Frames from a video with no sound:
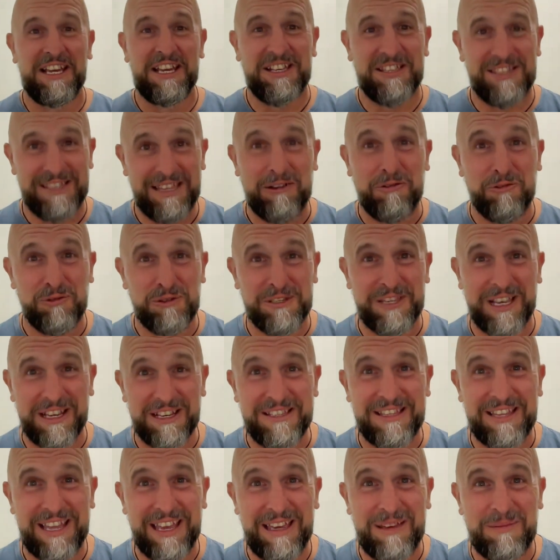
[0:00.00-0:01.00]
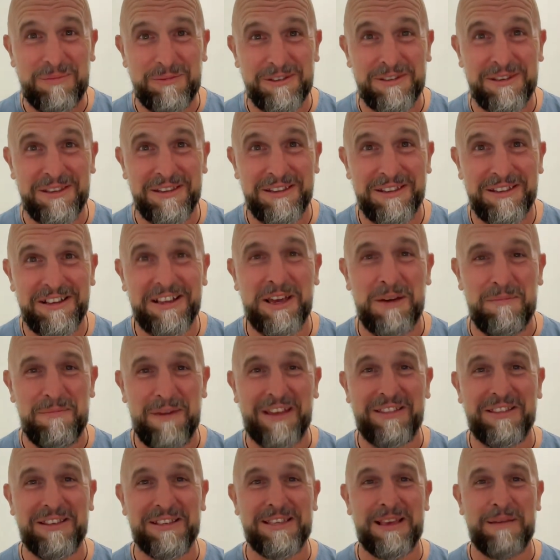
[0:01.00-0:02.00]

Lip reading: Still six teams can make the